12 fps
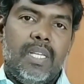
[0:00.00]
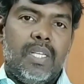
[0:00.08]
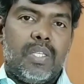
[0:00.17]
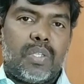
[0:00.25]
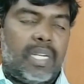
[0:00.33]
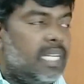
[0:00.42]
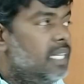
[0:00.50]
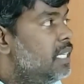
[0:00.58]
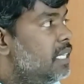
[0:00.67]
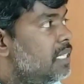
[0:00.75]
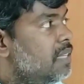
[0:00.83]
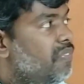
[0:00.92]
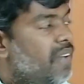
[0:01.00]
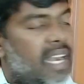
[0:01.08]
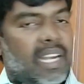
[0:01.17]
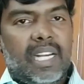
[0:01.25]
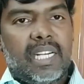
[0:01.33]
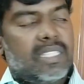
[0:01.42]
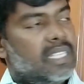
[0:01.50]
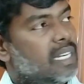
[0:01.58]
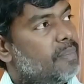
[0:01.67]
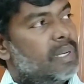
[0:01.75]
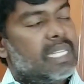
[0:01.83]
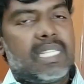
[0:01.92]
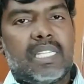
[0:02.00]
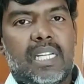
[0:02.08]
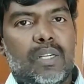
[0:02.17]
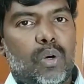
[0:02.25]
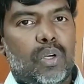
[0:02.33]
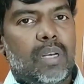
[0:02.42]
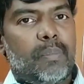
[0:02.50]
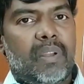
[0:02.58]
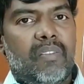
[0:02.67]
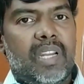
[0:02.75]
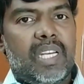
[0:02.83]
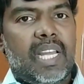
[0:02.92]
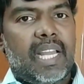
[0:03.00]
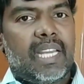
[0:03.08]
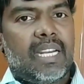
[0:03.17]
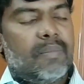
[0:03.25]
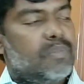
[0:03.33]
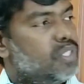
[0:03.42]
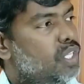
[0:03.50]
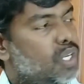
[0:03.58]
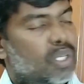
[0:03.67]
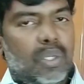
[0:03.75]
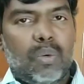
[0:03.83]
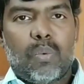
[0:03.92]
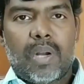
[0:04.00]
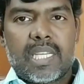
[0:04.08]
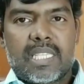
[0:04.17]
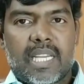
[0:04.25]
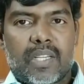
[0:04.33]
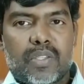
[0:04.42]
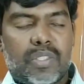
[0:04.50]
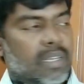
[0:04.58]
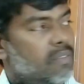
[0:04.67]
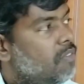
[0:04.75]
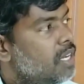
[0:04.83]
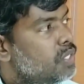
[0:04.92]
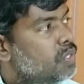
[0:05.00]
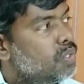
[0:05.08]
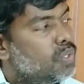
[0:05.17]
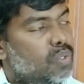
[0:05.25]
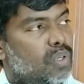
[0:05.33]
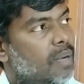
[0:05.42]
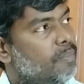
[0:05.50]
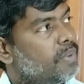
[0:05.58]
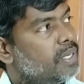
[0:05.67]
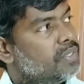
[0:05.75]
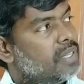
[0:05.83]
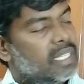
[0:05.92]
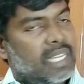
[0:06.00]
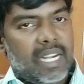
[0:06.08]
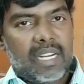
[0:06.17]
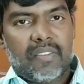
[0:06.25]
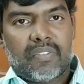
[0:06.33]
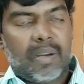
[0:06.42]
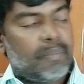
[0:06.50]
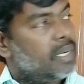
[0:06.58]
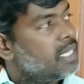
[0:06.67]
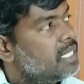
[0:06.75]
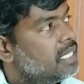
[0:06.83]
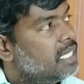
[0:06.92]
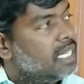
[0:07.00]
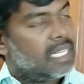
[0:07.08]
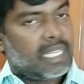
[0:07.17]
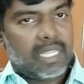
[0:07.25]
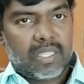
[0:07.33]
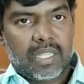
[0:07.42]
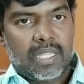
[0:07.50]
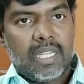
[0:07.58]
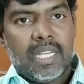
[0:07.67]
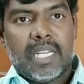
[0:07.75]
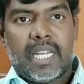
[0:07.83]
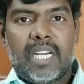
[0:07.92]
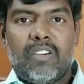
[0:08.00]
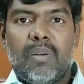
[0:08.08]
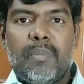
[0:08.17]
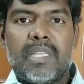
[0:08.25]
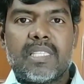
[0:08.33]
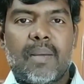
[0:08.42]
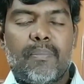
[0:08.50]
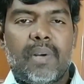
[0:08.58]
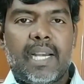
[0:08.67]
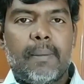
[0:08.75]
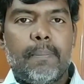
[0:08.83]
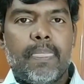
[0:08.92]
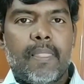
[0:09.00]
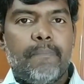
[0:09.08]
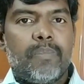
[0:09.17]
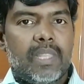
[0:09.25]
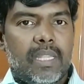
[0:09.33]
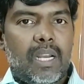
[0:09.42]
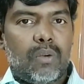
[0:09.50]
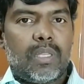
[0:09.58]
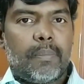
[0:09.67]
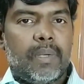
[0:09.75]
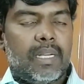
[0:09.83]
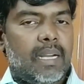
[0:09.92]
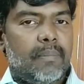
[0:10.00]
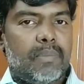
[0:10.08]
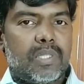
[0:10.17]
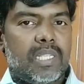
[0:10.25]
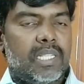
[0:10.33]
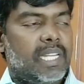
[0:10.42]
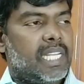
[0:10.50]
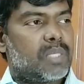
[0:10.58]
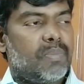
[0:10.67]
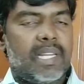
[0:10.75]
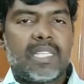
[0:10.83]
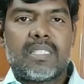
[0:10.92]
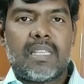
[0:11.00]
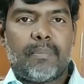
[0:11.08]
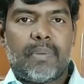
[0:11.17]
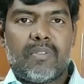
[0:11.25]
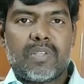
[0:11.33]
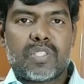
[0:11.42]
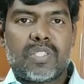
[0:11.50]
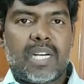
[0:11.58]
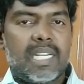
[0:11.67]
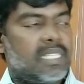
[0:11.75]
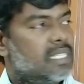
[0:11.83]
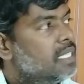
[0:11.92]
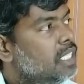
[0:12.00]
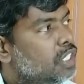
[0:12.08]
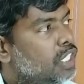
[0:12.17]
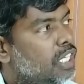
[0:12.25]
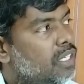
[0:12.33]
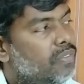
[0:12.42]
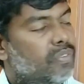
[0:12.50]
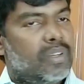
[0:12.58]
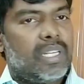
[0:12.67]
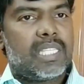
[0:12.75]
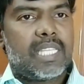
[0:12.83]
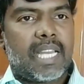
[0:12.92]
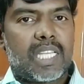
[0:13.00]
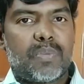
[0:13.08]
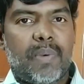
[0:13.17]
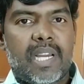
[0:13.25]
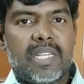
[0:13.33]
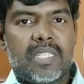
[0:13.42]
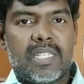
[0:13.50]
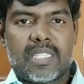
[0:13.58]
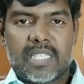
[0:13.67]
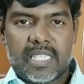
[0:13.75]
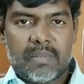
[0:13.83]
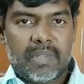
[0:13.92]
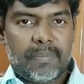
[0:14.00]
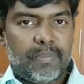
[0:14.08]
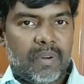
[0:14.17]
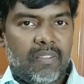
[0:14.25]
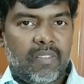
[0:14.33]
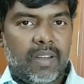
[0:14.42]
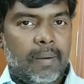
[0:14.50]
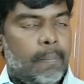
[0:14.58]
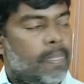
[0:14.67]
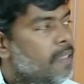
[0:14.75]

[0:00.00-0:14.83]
So finally it's represent the total PV diagram, 0 to 1 suction, 1 to 2 compression. At the end of compression, that heat will be supplied. Now the combustion takes place, the power starts. 3 to 4 is expansion, is nothing but power,